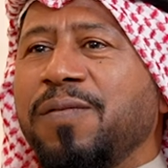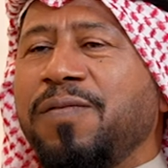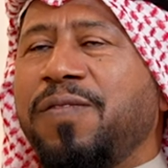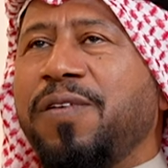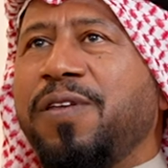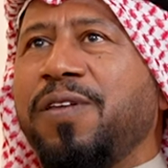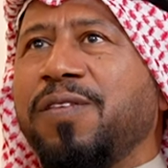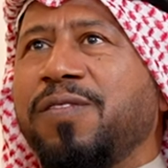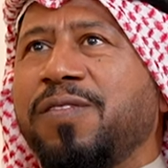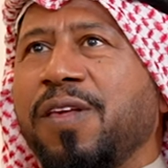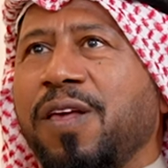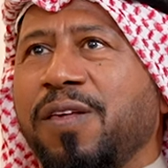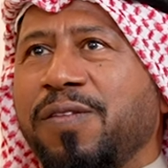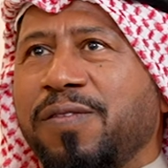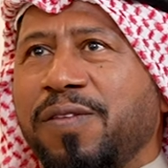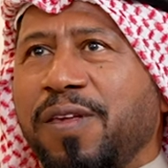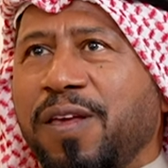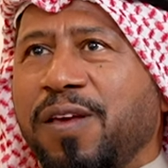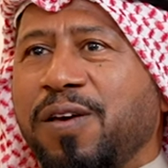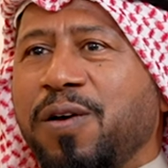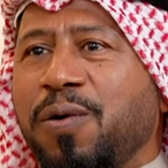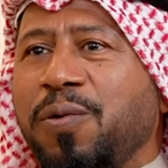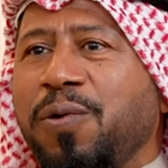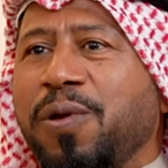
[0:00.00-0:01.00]
first I
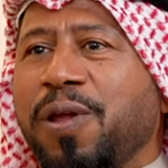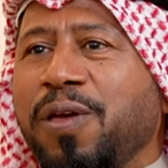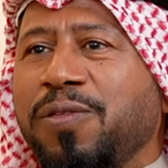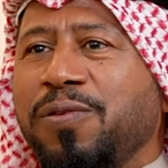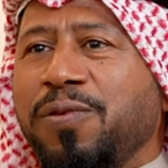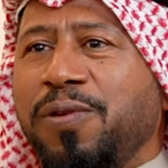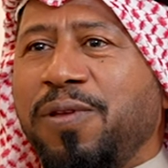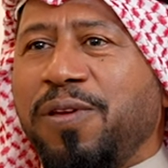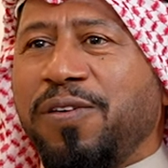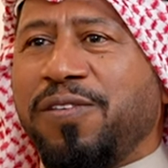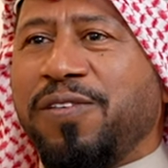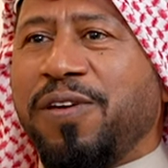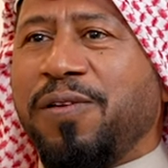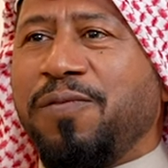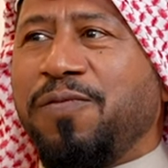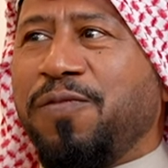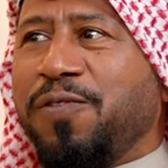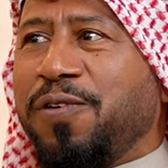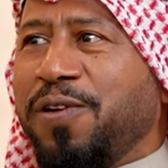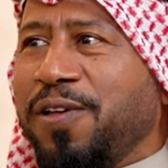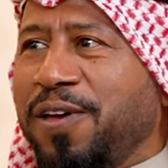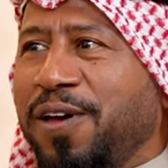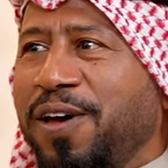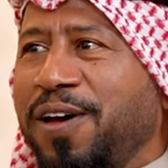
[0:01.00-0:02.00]
say congratulations
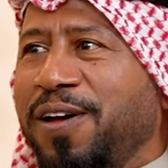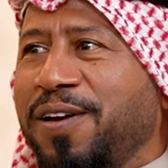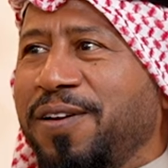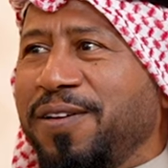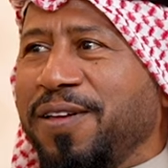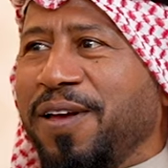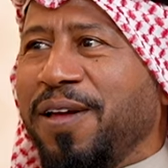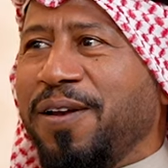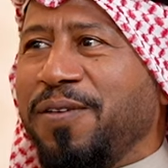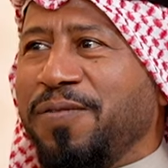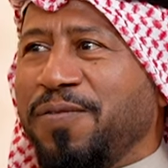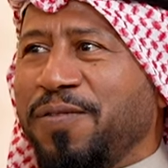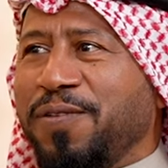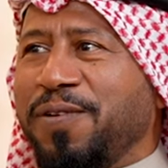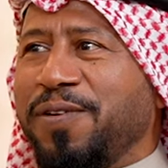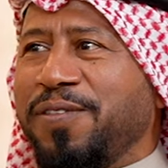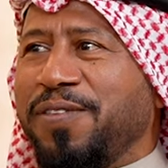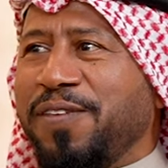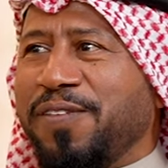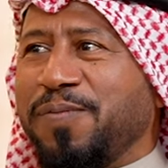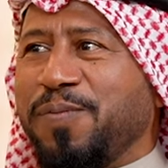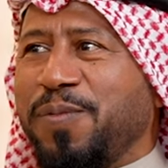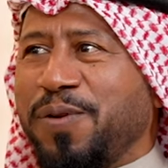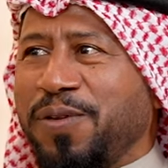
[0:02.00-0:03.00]
for her and for
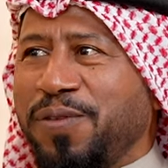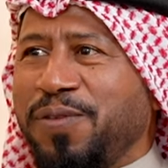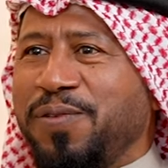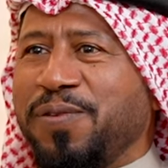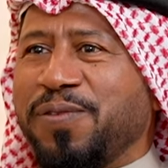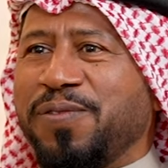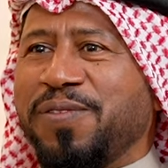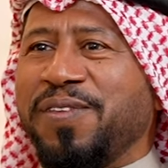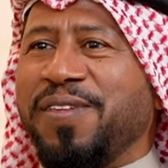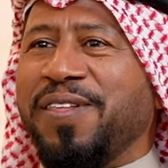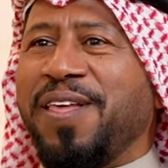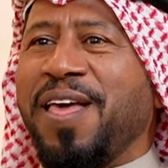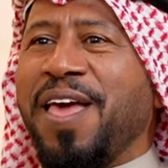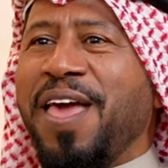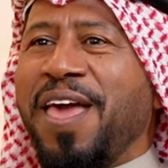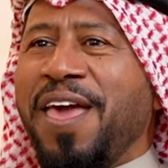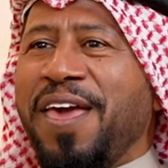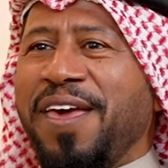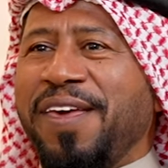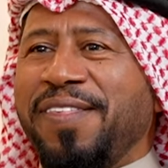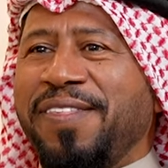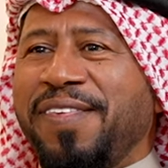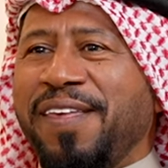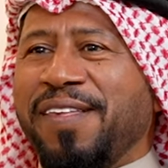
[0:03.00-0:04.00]
this producing
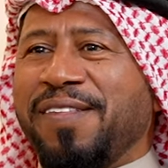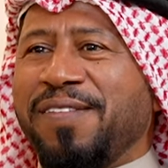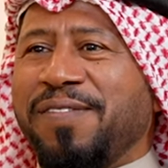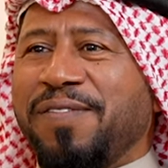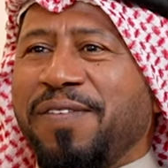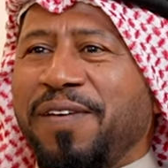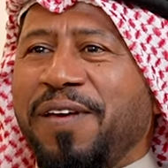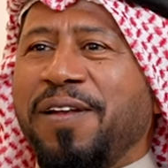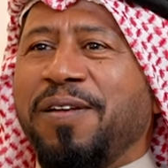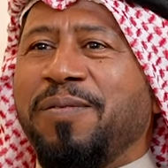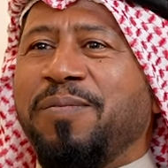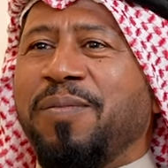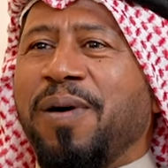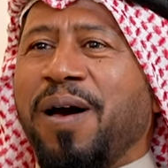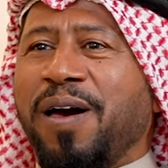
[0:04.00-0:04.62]
this film.